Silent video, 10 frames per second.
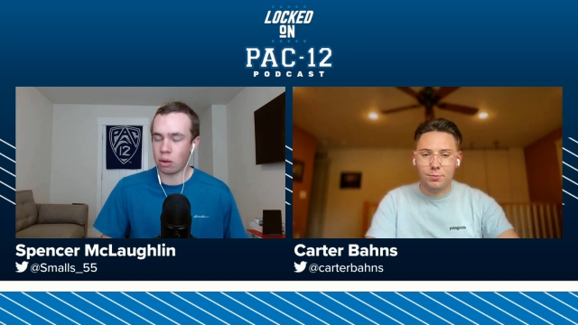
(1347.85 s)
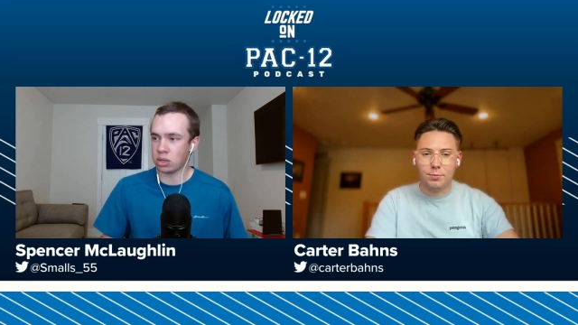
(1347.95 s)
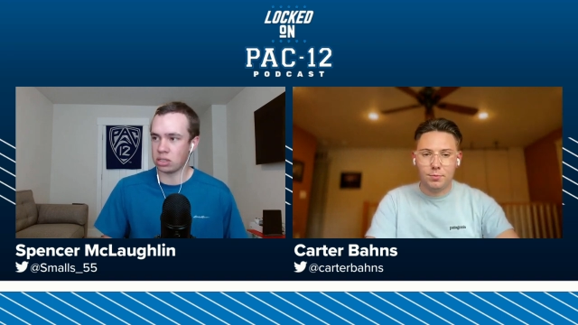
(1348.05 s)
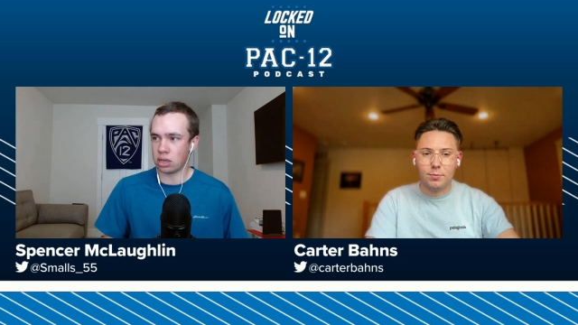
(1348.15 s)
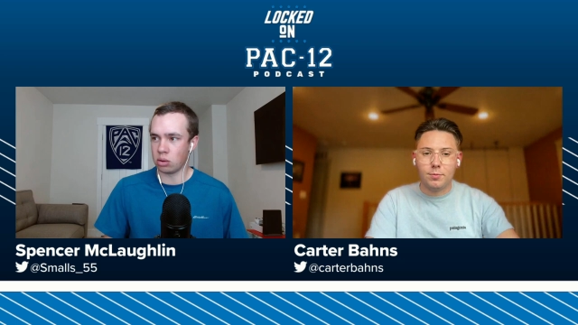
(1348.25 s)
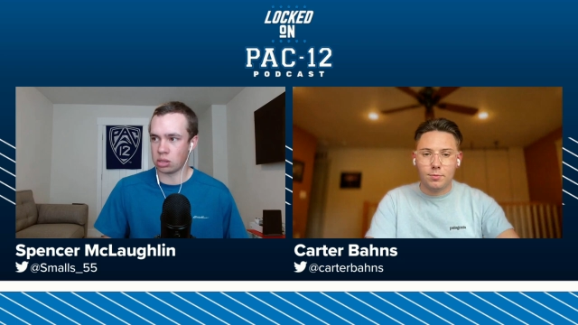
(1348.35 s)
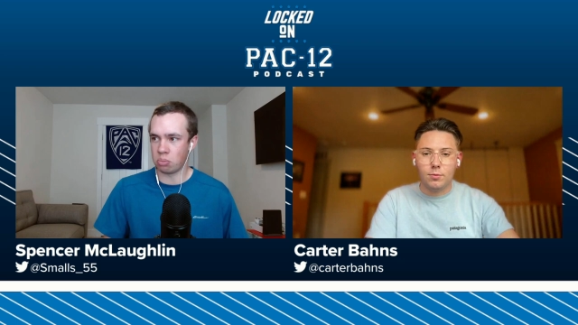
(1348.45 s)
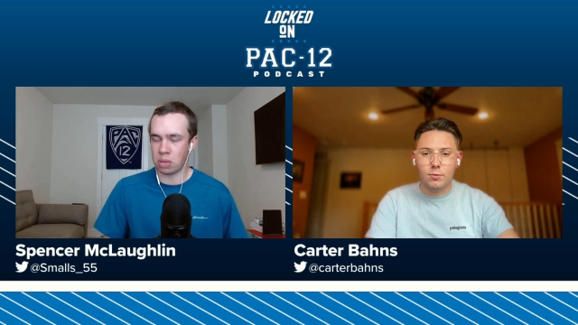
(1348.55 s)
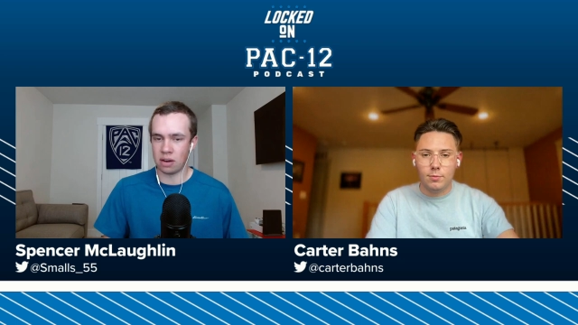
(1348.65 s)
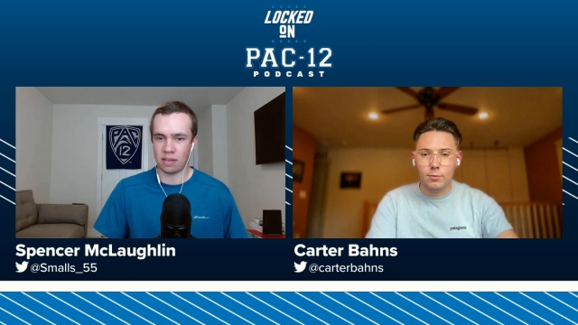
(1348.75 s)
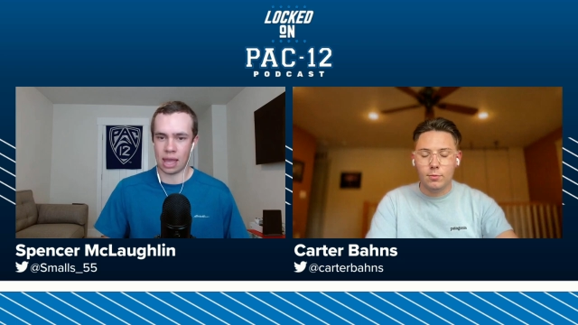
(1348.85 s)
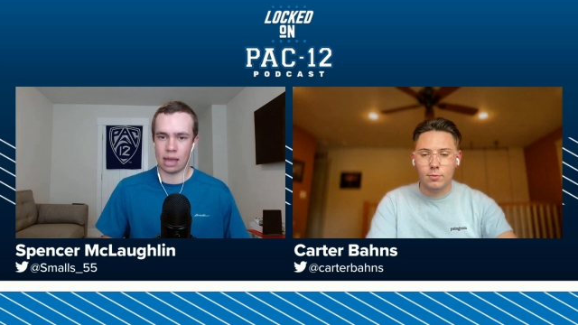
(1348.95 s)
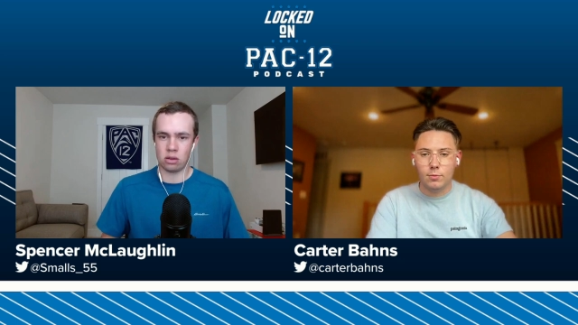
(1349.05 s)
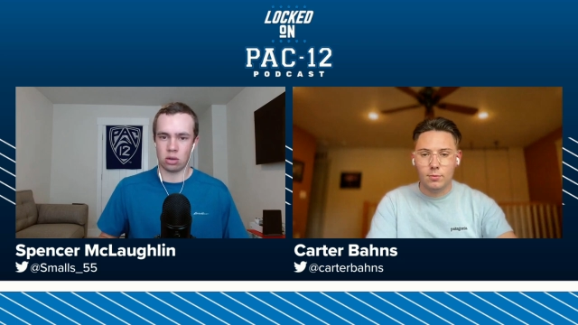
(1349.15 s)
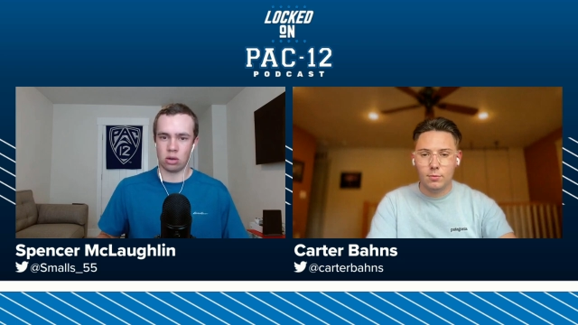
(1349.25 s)
Speaker 1: it, was it was a bit of a
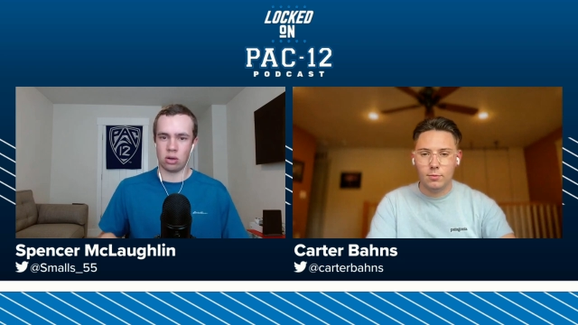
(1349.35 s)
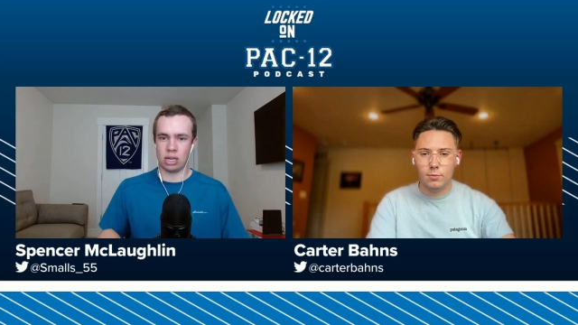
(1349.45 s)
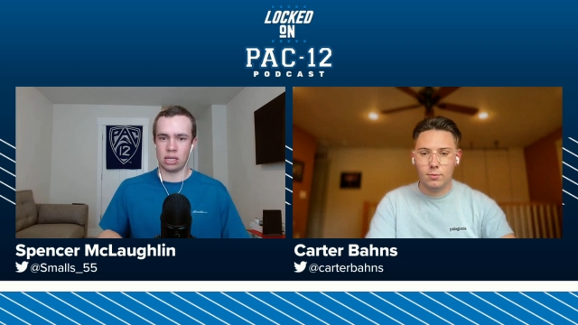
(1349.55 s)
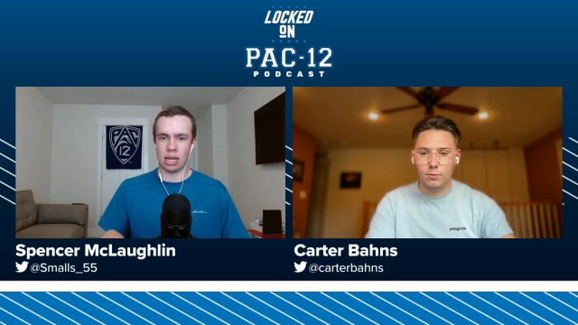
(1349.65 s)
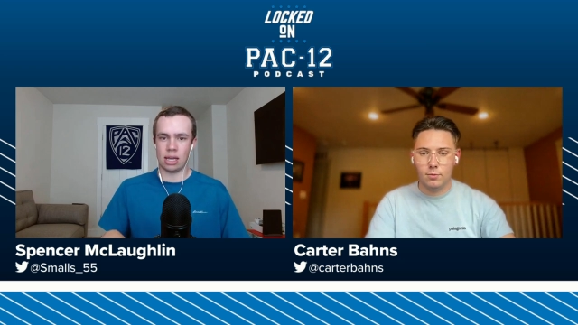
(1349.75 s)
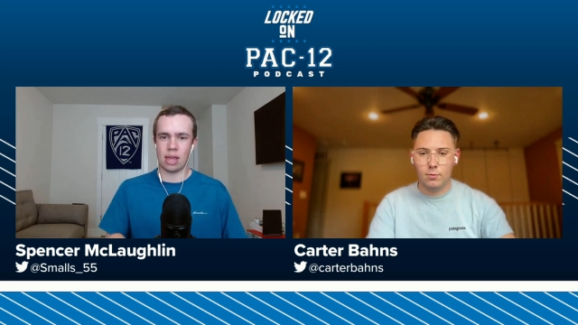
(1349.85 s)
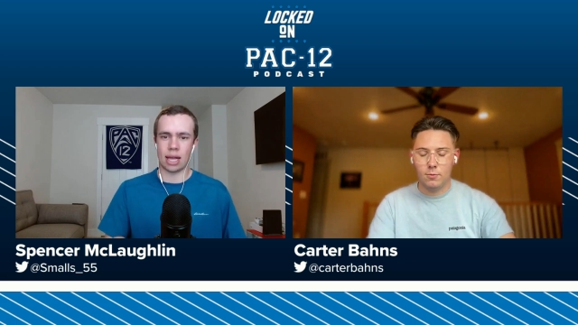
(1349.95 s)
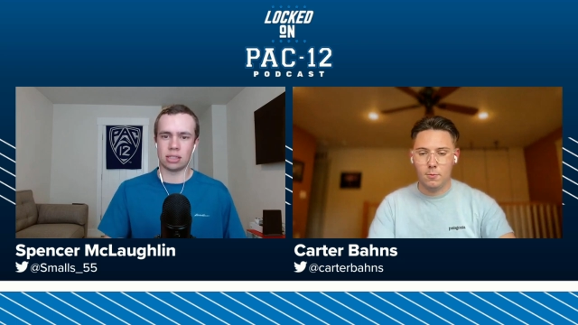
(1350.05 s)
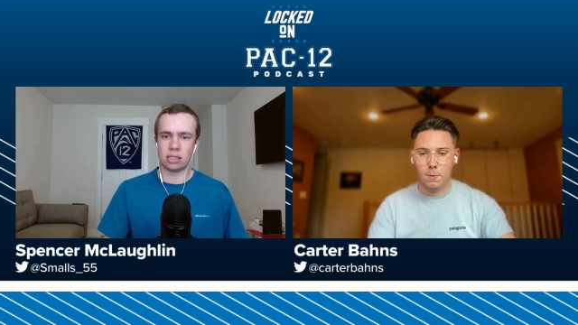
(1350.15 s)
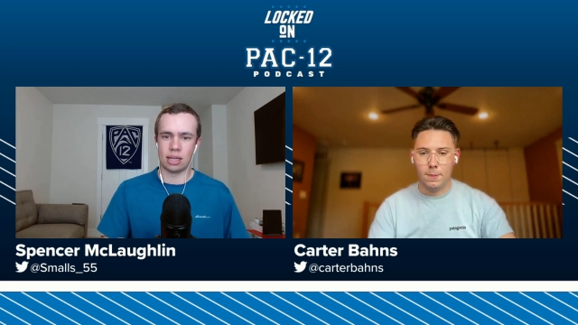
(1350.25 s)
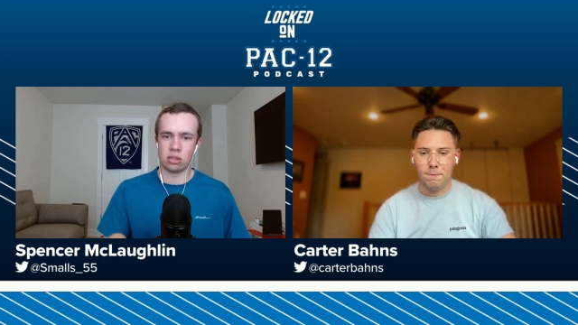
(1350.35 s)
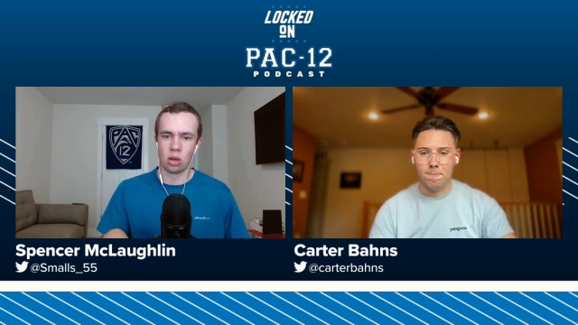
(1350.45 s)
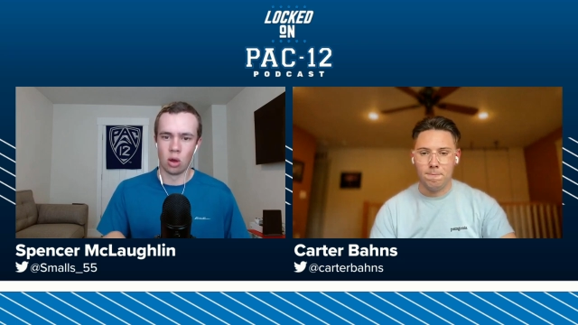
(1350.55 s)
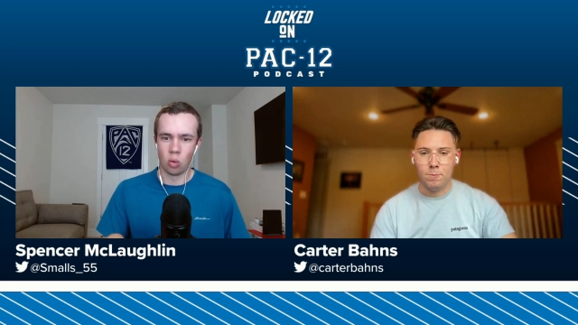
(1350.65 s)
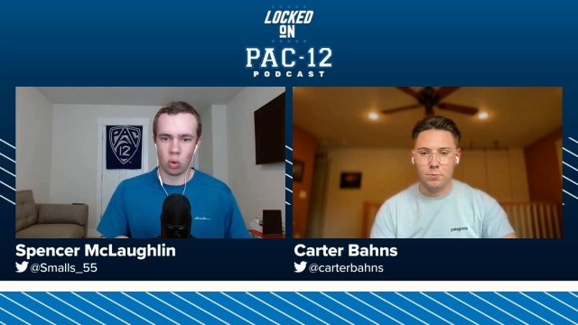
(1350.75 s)
head turner in in that sense
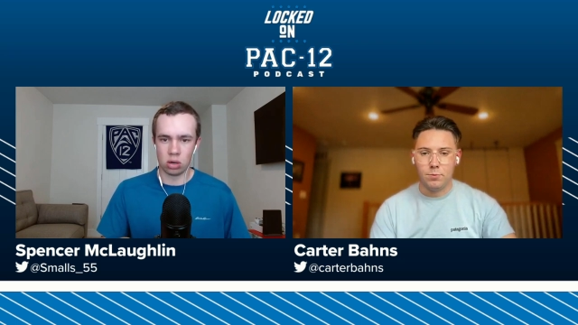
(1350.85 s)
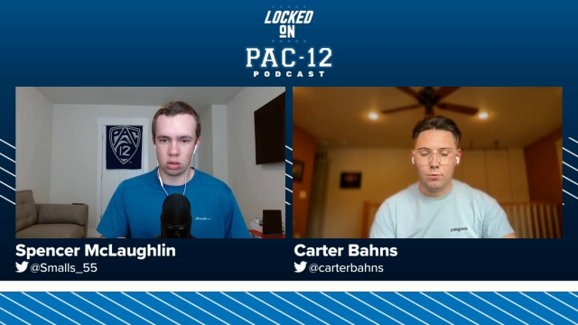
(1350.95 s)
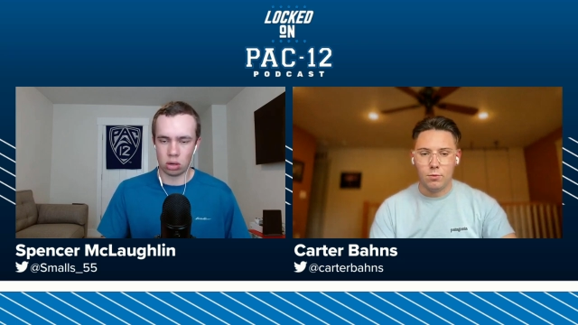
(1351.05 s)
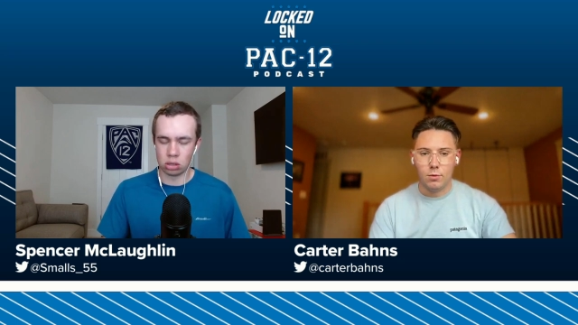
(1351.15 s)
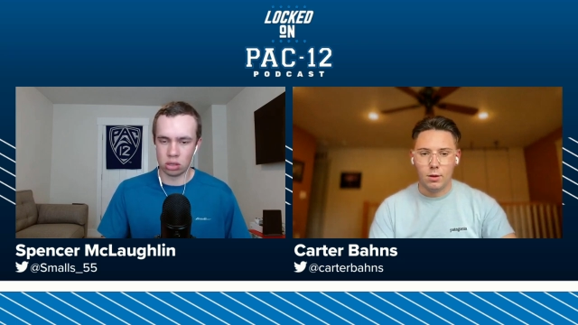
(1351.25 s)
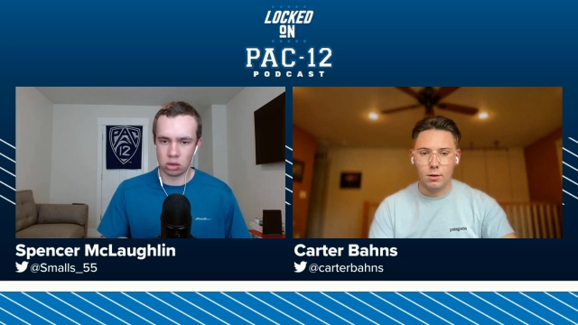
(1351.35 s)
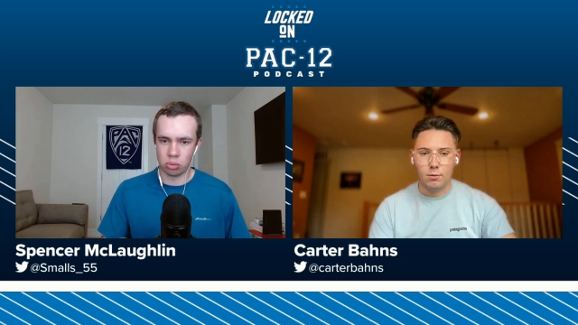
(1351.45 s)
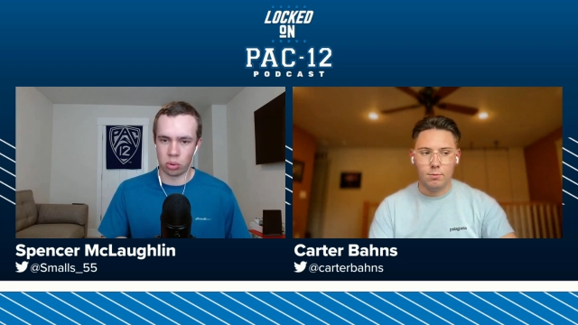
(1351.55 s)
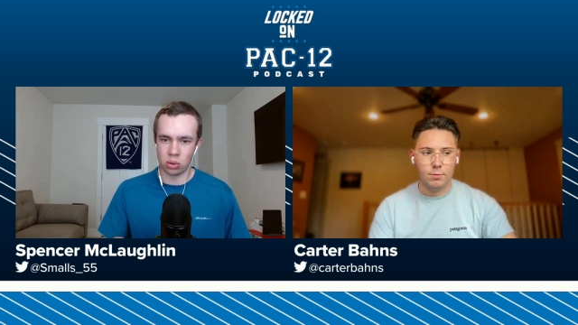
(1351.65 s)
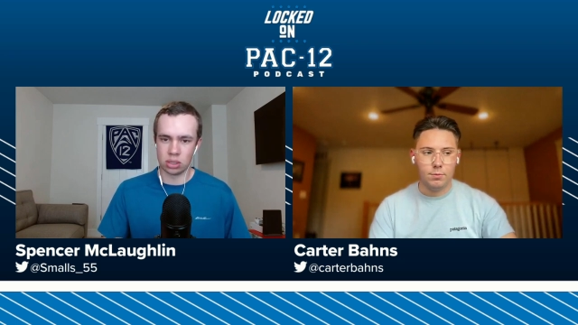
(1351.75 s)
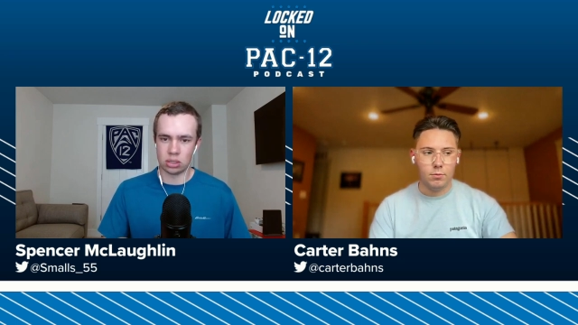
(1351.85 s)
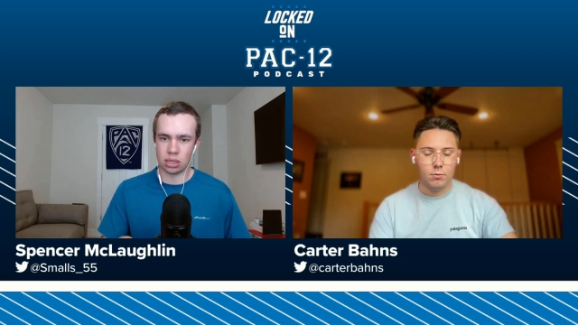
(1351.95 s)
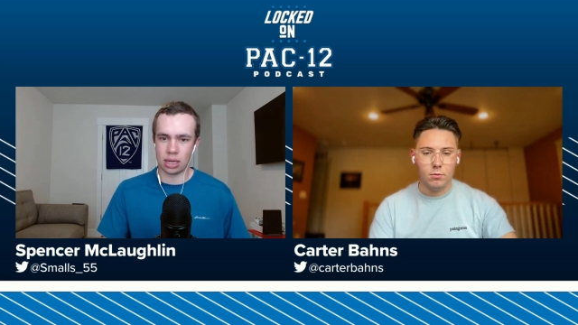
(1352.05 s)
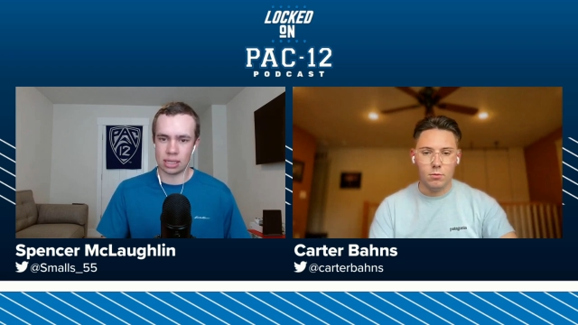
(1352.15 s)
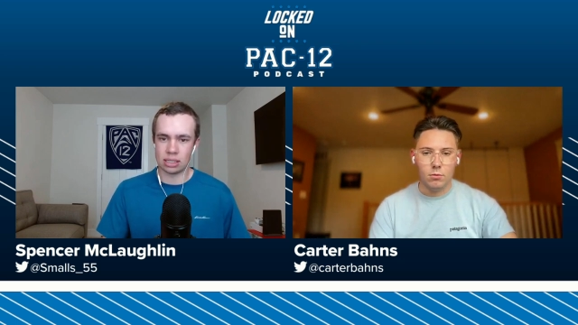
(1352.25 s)
what are the early reports
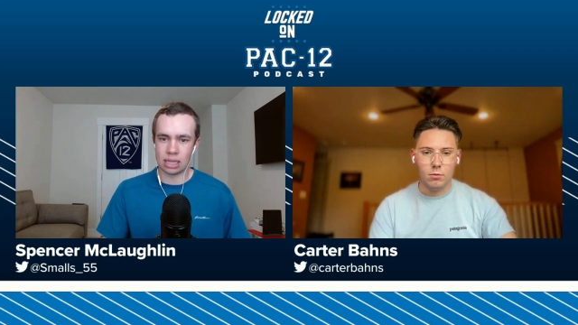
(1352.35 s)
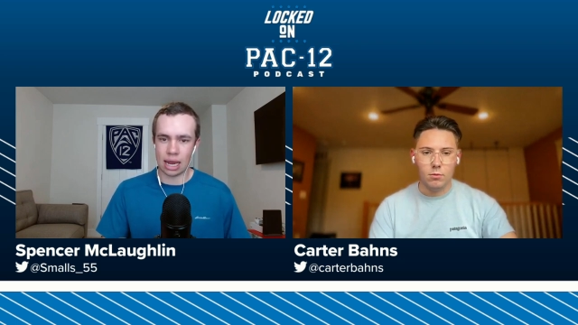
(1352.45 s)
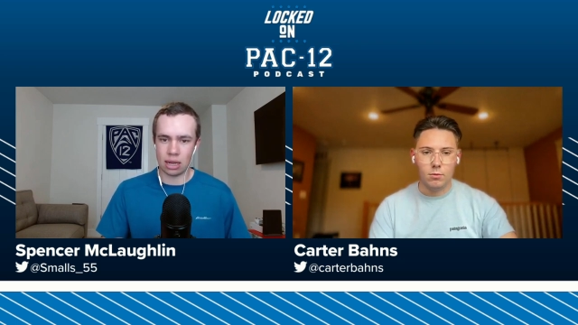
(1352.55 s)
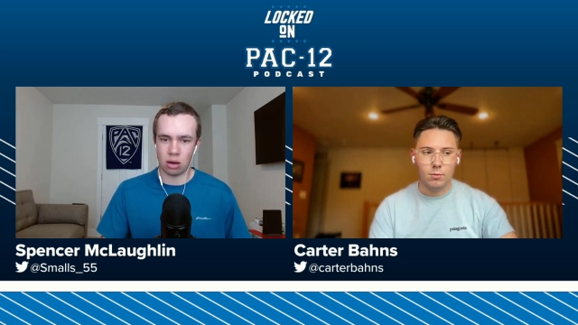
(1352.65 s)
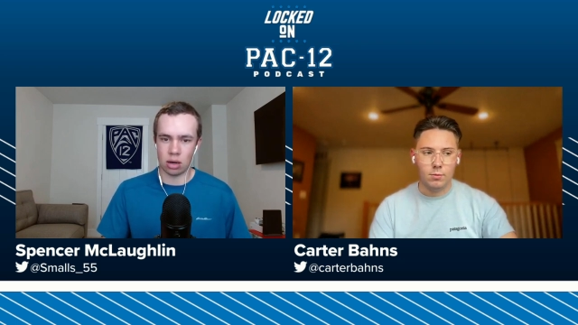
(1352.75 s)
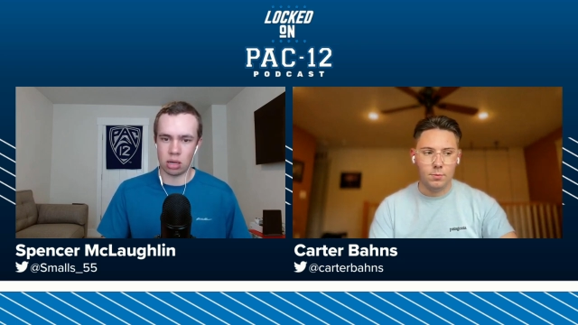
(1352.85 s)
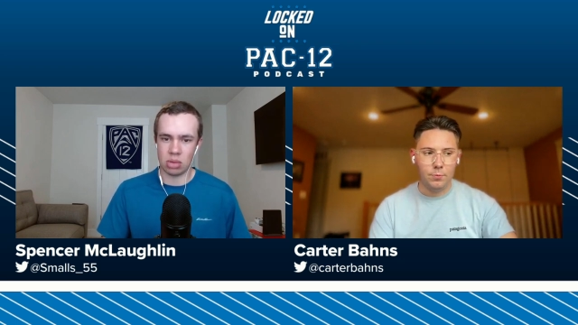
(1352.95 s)
uh, saying on